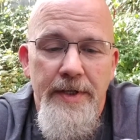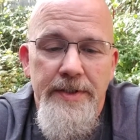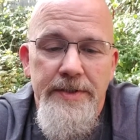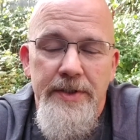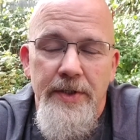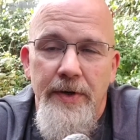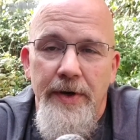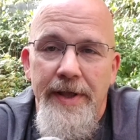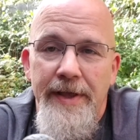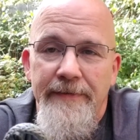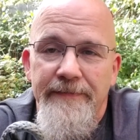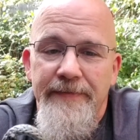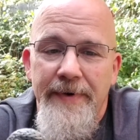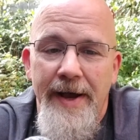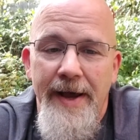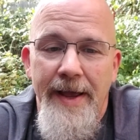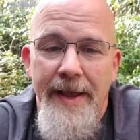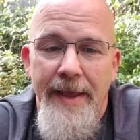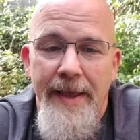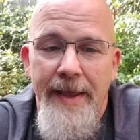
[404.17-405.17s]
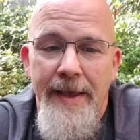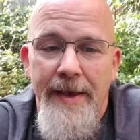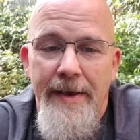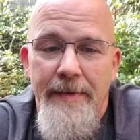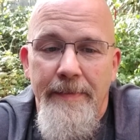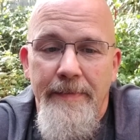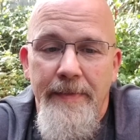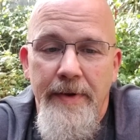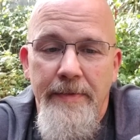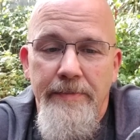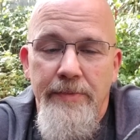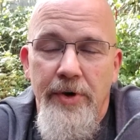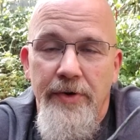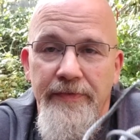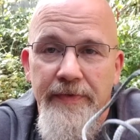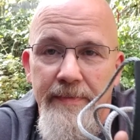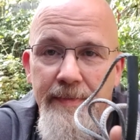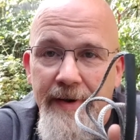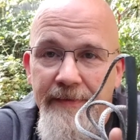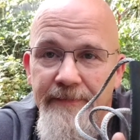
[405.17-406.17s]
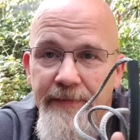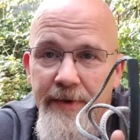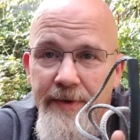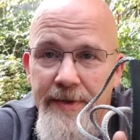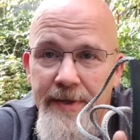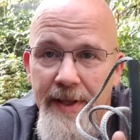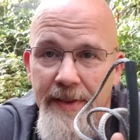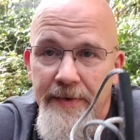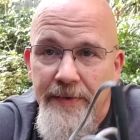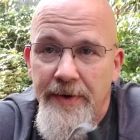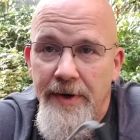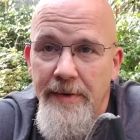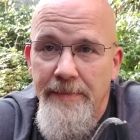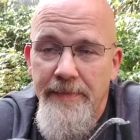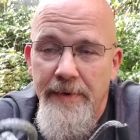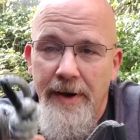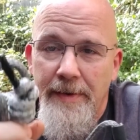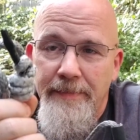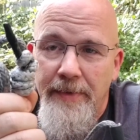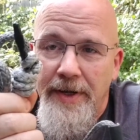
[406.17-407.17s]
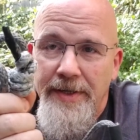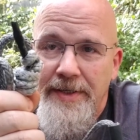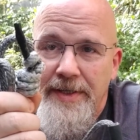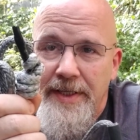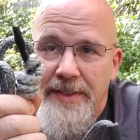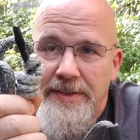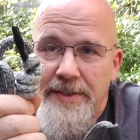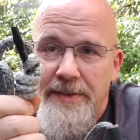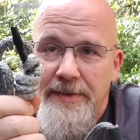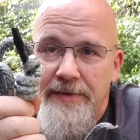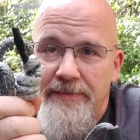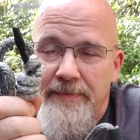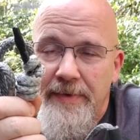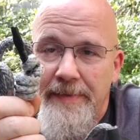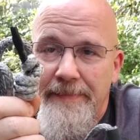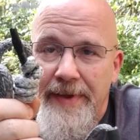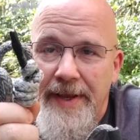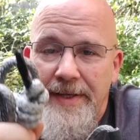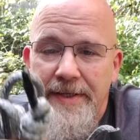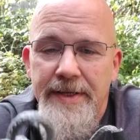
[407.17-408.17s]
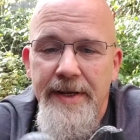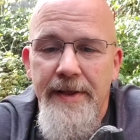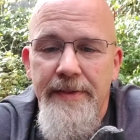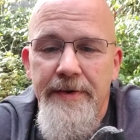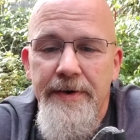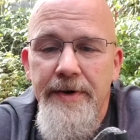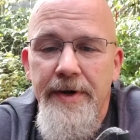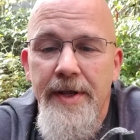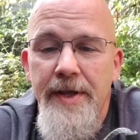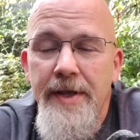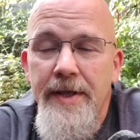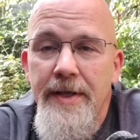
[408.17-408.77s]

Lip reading: So if I am moving my foot tether up, I'm on tension of my main tether.